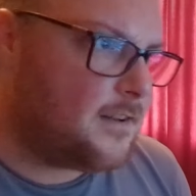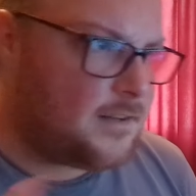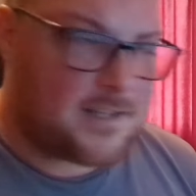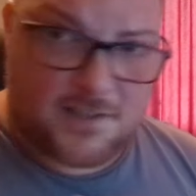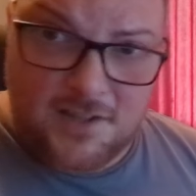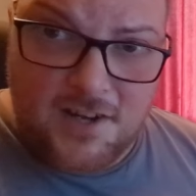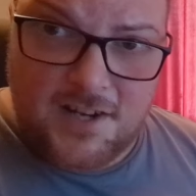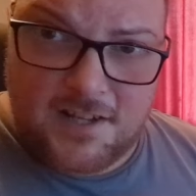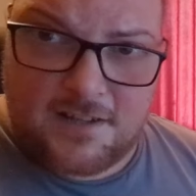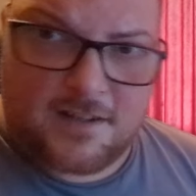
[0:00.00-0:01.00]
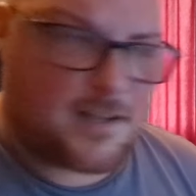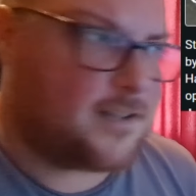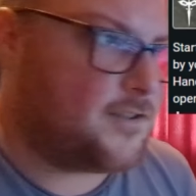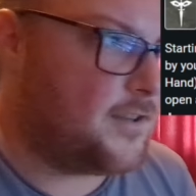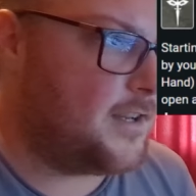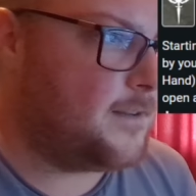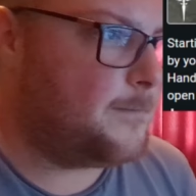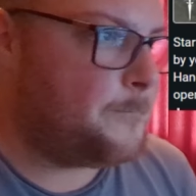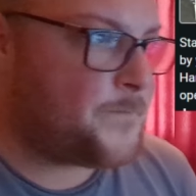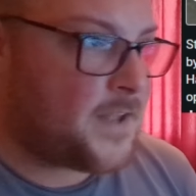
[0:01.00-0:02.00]
Let's read it again together.
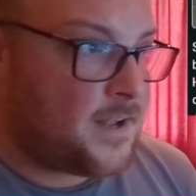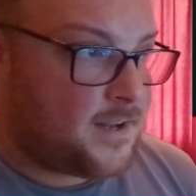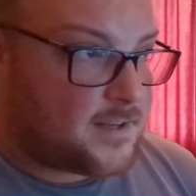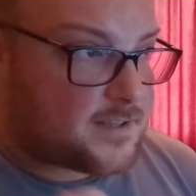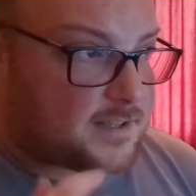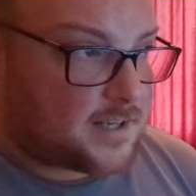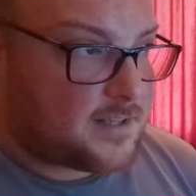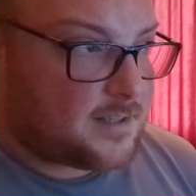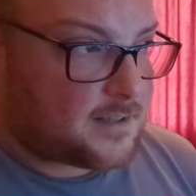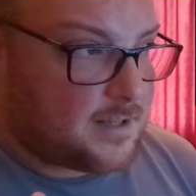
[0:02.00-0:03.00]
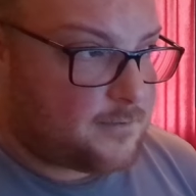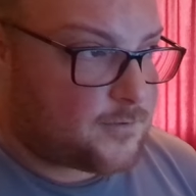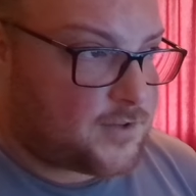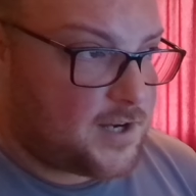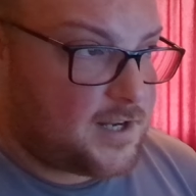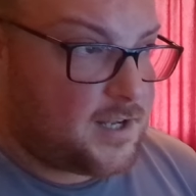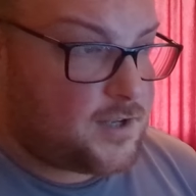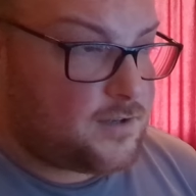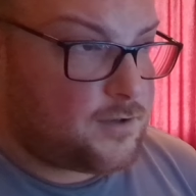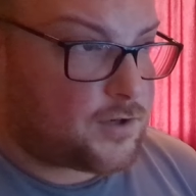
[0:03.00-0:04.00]
Starting at level 3,
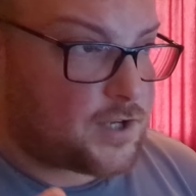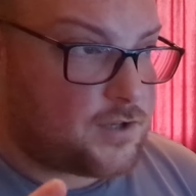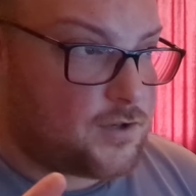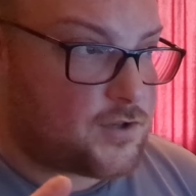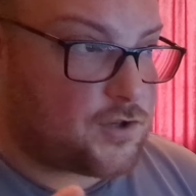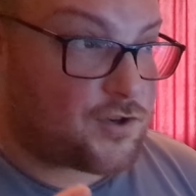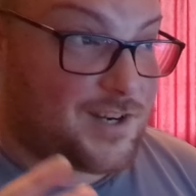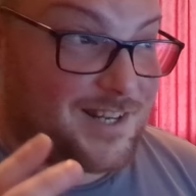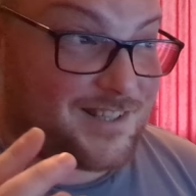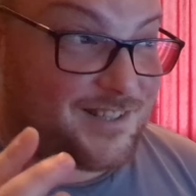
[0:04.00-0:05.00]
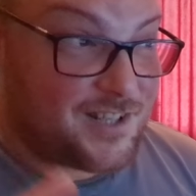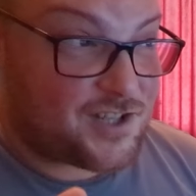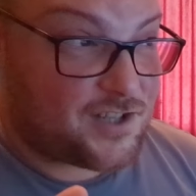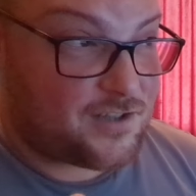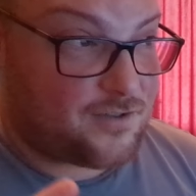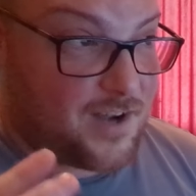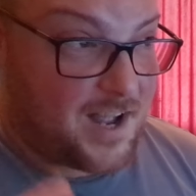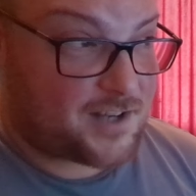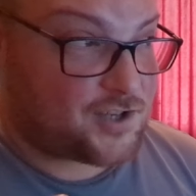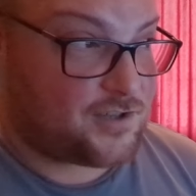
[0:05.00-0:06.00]
you can use your additional
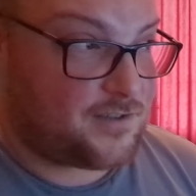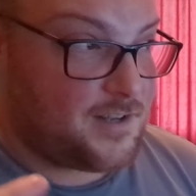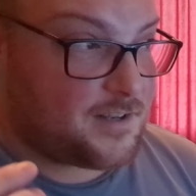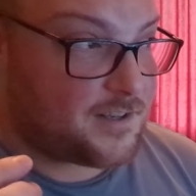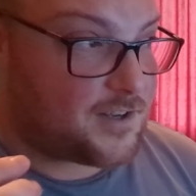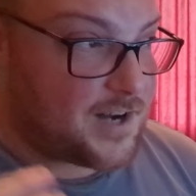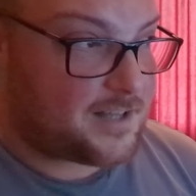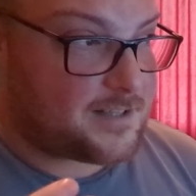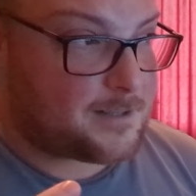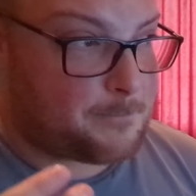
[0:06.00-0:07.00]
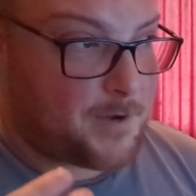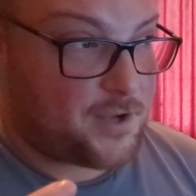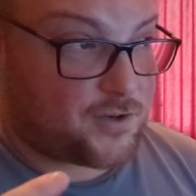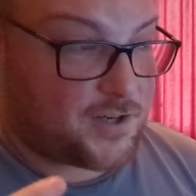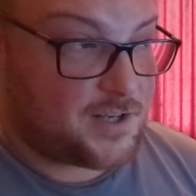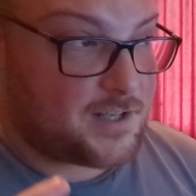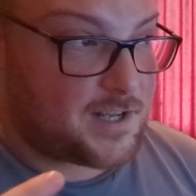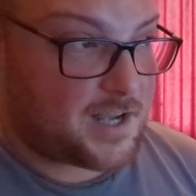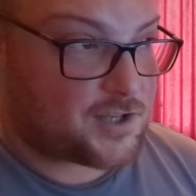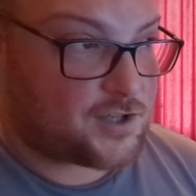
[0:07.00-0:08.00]
action granted by your
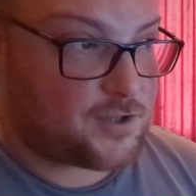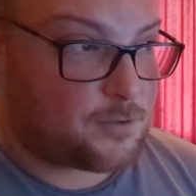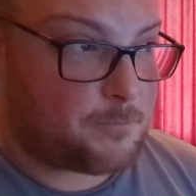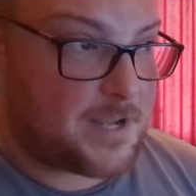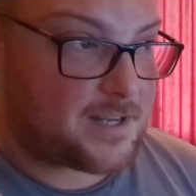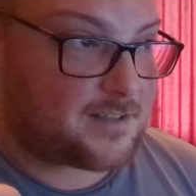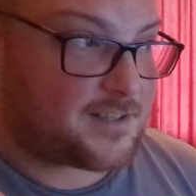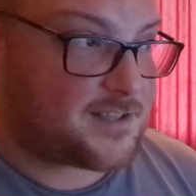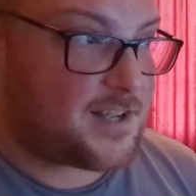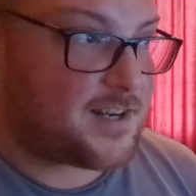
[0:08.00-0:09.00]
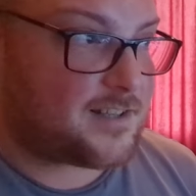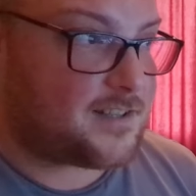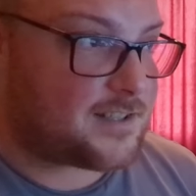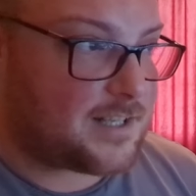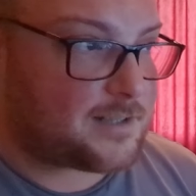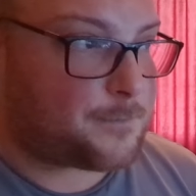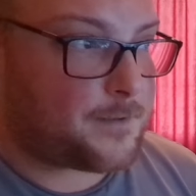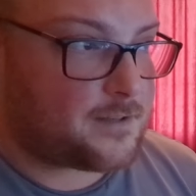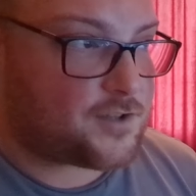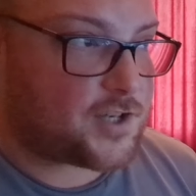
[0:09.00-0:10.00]
Cunning Action to make a dexterity sleight of
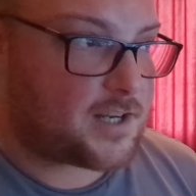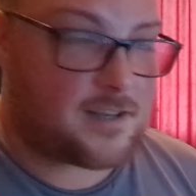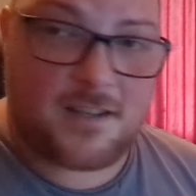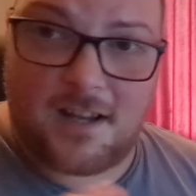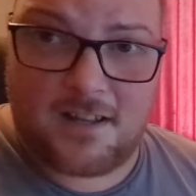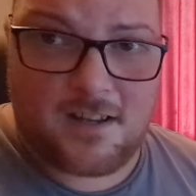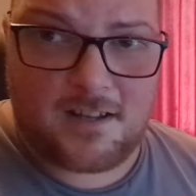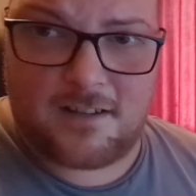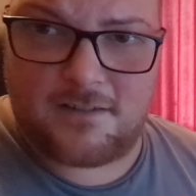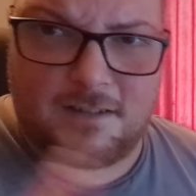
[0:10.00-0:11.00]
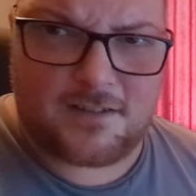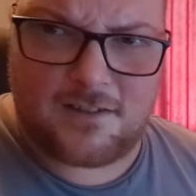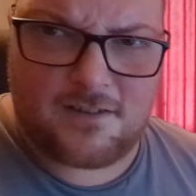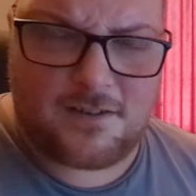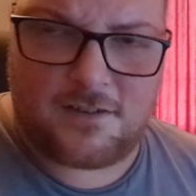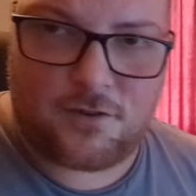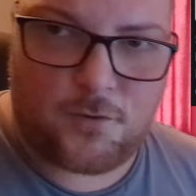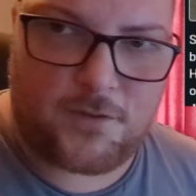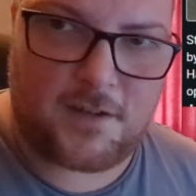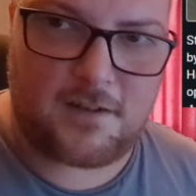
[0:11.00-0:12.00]
hand check, yada yada. I'm not gonna read the
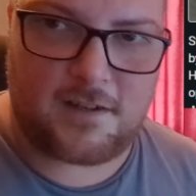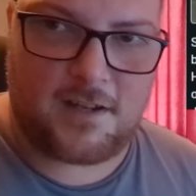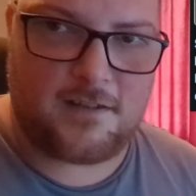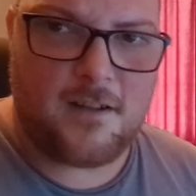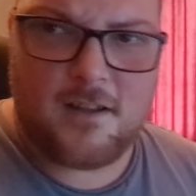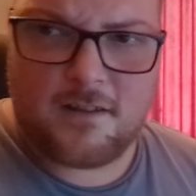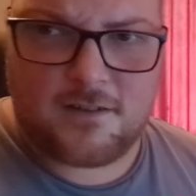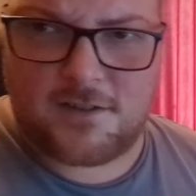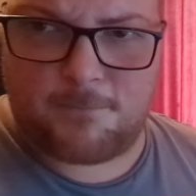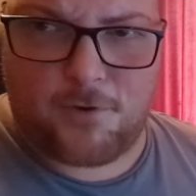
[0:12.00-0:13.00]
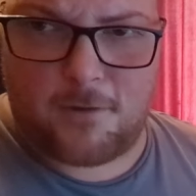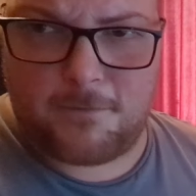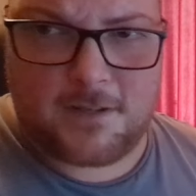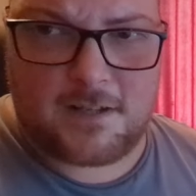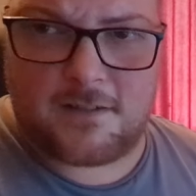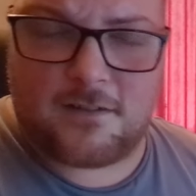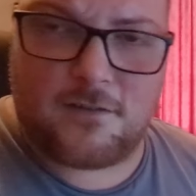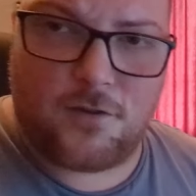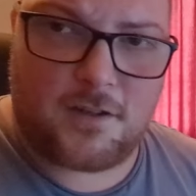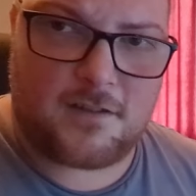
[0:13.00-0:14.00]
whole thing again because it's probably getting
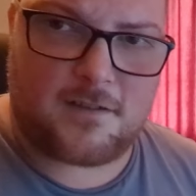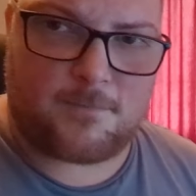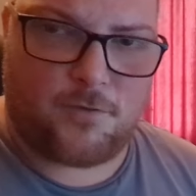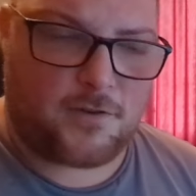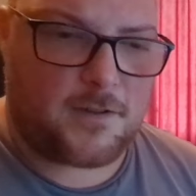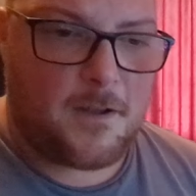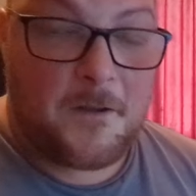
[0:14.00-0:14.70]
annoying at this point.